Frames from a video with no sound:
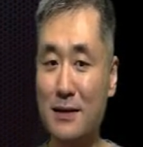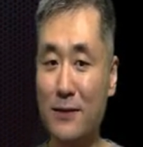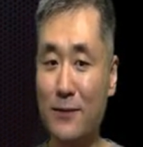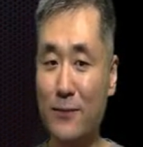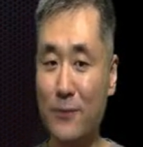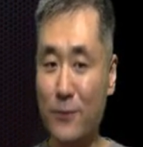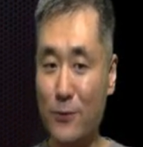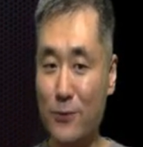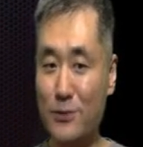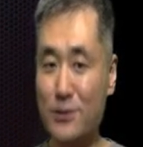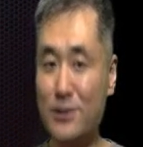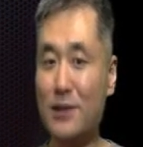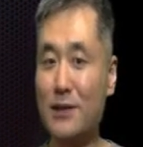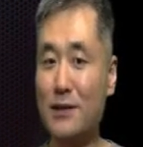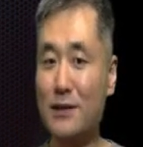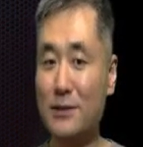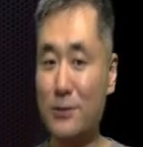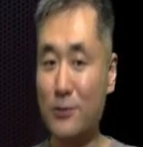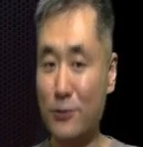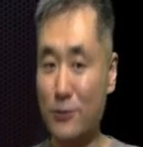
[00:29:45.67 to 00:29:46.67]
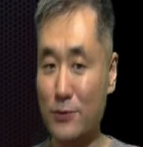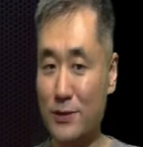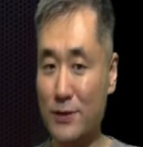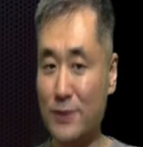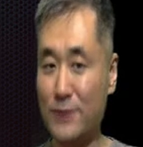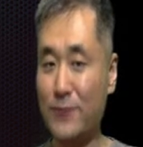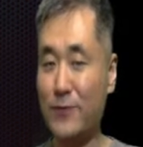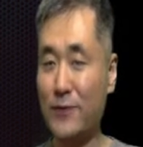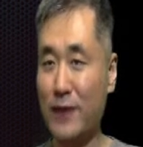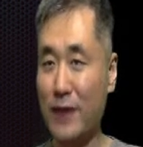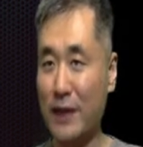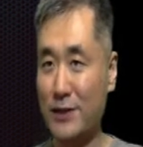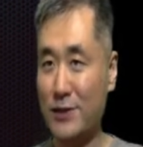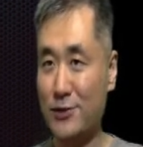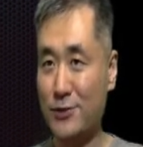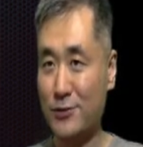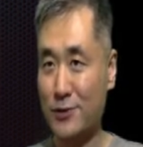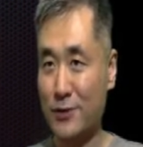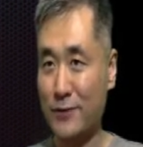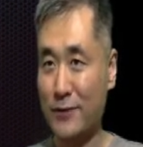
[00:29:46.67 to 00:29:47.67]
First,
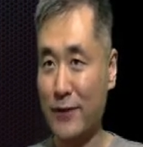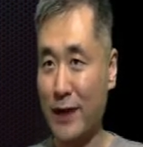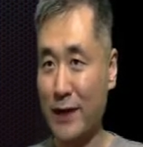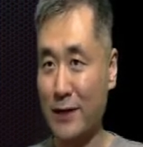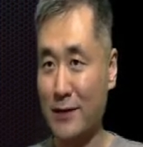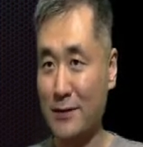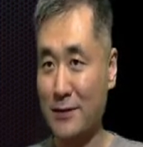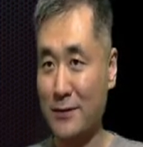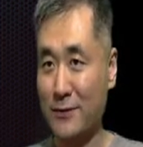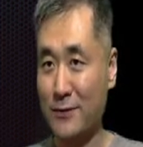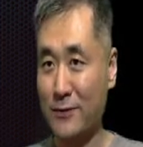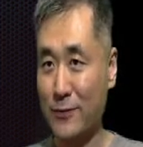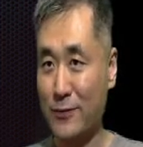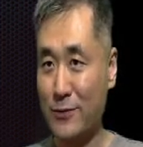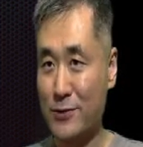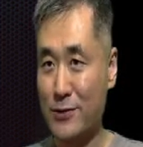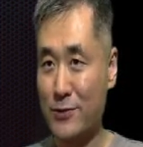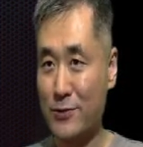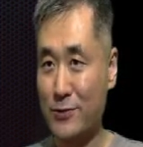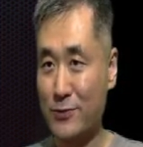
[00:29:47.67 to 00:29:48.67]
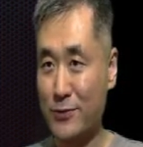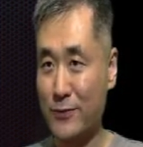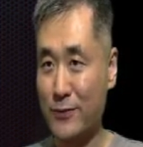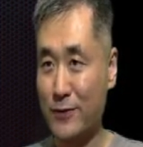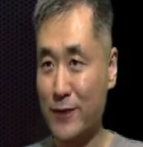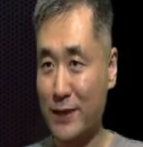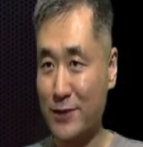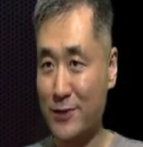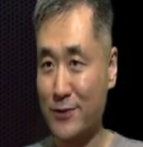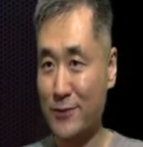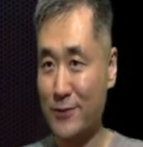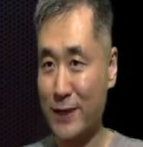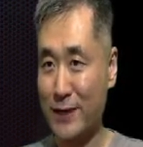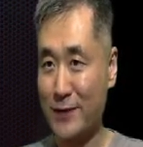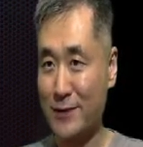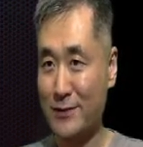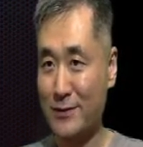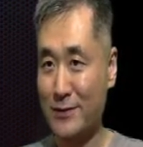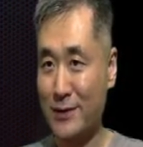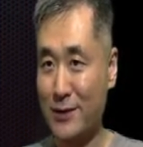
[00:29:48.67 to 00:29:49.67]
dorsiflexion of ankle. First dorsiflexion of
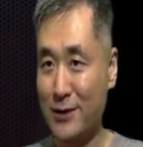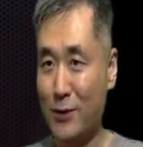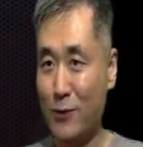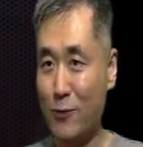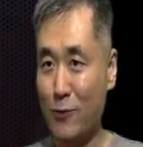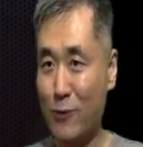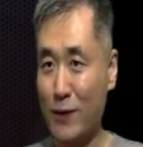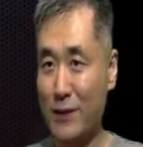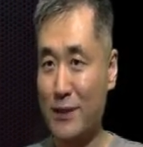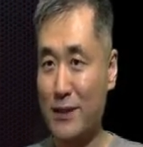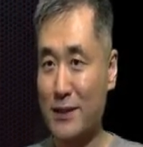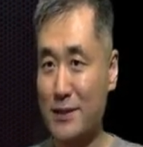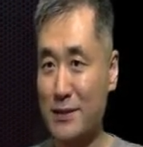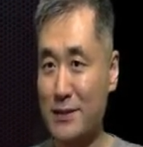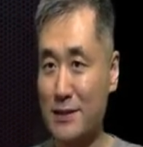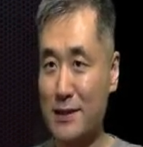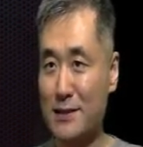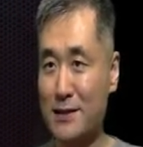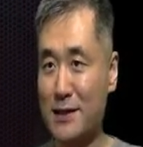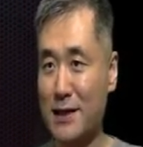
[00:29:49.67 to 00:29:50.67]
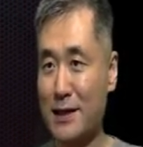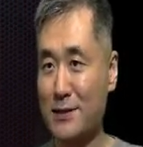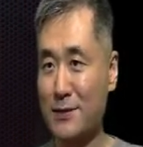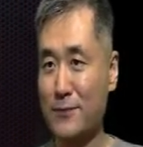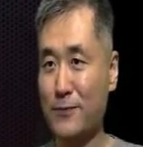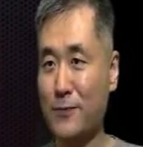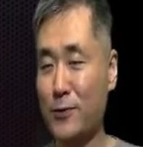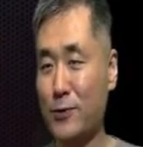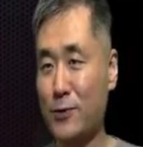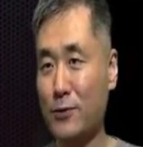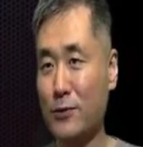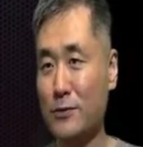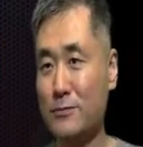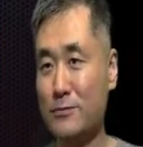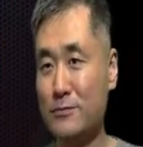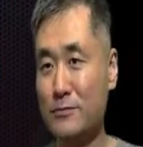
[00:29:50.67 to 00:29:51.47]
ankle. What is this test for?